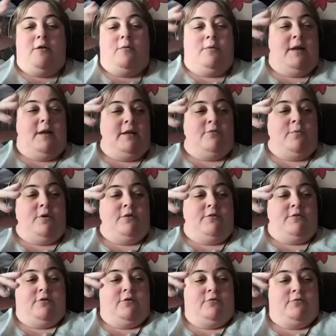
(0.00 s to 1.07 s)
well, that's
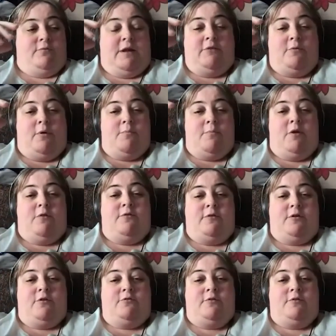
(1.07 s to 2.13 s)
what most
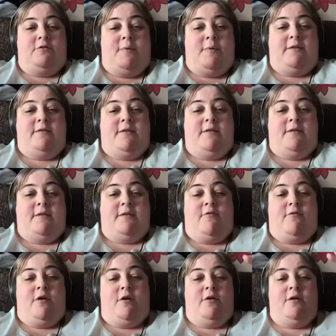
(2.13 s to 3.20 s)
children, especially if they've got